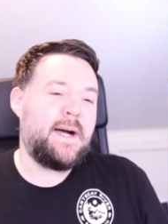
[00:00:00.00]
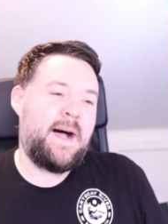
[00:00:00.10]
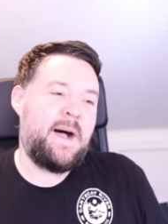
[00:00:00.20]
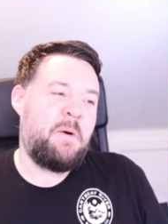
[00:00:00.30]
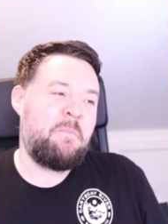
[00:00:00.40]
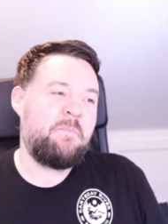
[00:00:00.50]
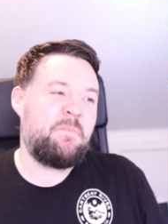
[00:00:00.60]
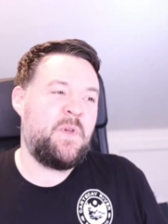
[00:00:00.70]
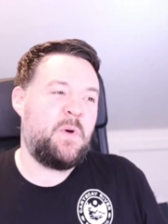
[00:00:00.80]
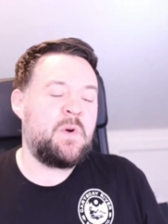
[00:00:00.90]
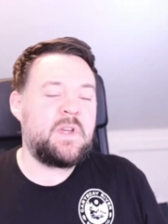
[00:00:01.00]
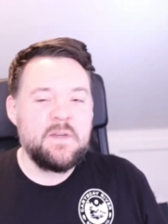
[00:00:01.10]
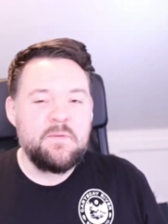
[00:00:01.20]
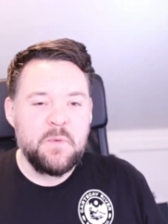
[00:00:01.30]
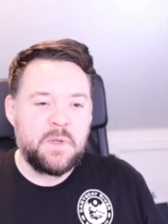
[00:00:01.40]
that will
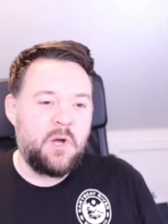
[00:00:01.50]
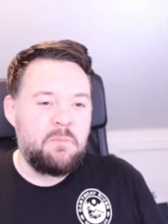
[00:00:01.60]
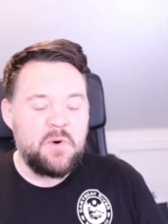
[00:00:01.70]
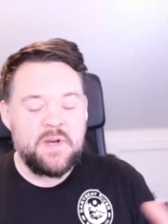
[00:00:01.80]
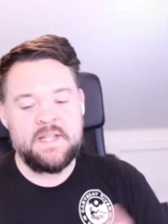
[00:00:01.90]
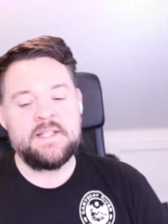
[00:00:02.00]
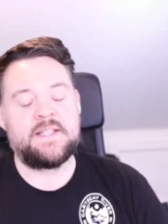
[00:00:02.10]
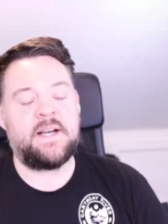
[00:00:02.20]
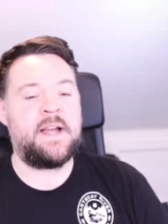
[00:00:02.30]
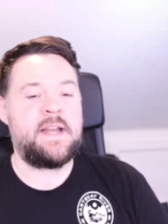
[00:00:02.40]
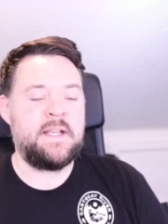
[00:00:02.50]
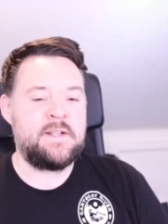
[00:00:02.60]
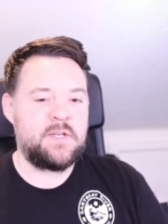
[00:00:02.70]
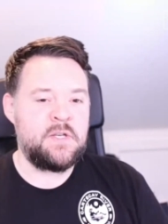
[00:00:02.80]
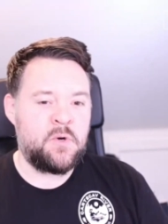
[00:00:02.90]
give you a lot more insight
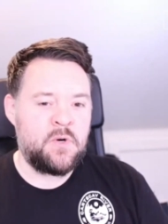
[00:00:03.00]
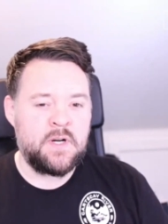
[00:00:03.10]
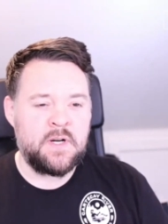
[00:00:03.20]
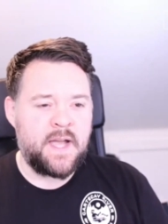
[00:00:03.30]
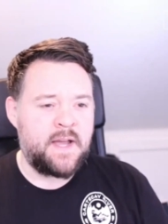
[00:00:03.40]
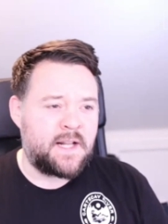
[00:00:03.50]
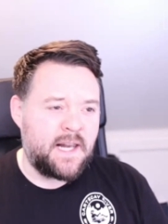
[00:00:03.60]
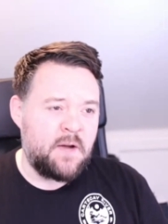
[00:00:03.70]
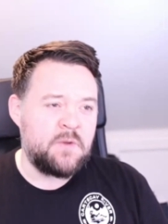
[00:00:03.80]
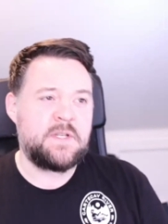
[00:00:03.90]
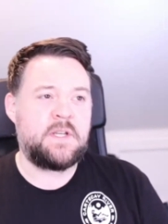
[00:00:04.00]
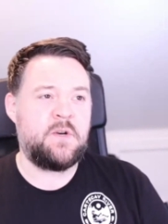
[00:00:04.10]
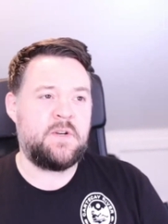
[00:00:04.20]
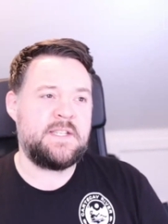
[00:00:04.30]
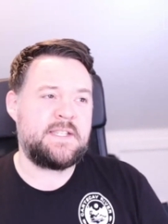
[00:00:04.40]
into your kind of cloud
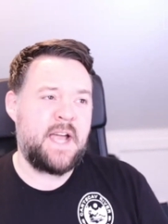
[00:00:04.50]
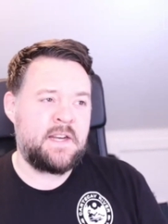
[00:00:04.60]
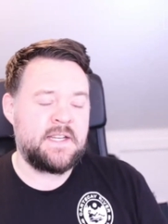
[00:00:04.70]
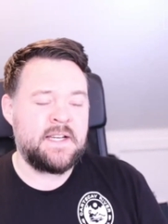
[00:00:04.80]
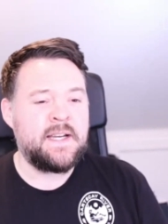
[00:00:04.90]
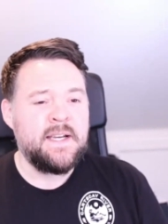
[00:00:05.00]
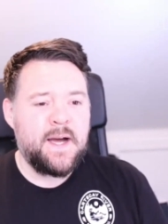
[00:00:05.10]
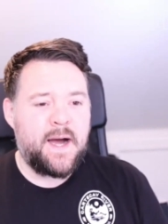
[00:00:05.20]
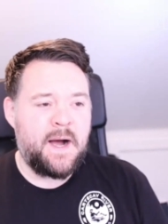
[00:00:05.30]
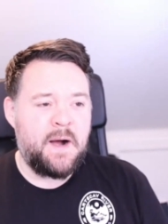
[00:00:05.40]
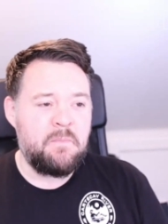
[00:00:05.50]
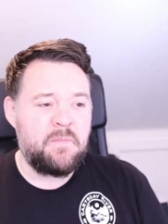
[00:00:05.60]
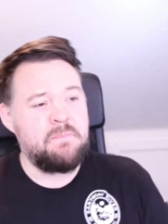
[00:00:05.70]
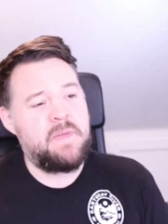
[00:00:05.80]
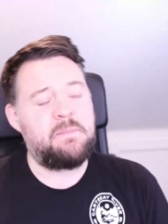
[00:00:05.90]
security standing
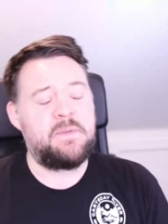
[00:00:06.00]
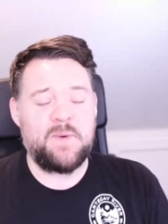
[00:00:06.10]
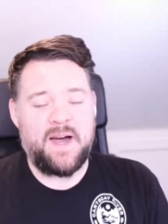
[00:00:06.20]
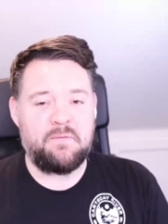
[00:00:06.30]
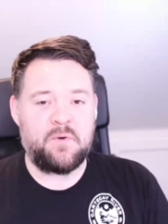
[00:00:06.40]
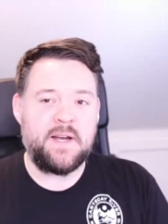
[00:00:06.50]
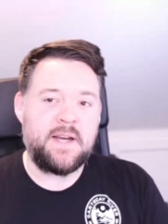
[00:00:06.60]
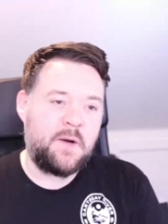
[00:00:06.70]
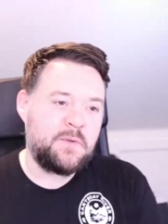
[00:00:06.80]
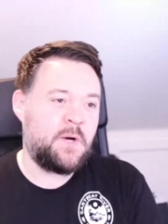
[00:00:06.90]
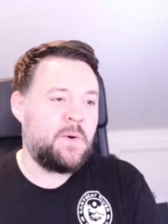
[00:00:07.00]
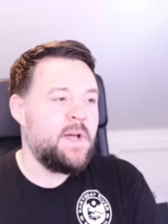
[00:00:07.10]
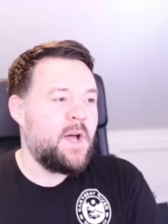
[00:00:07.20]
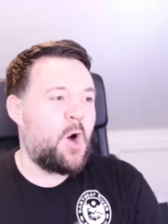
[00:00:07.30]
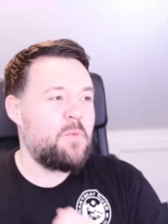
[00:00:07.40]
than maybe you have right now. So
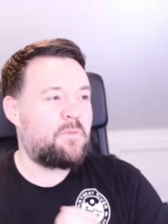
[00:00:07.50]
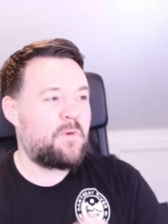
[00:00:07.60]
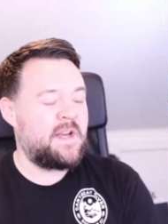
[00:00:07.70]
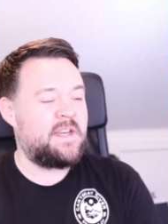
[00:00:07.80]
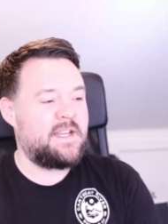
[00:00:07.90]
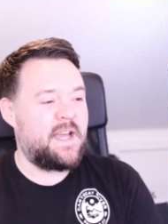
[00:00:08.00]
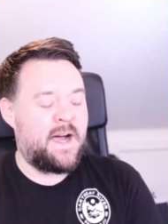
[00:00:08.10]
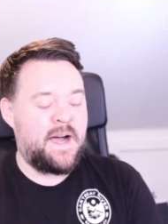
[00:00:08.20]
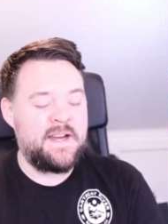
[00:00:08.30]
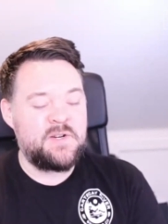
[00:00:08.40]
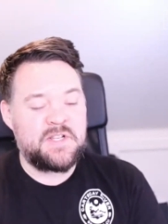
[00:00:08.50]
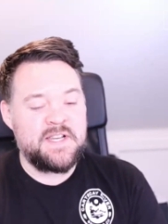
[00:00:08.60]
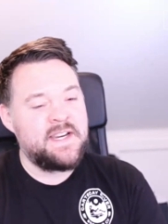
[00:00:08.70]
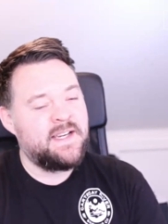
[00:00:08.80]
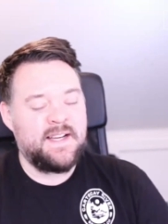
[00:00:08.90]
hope you find it interesting.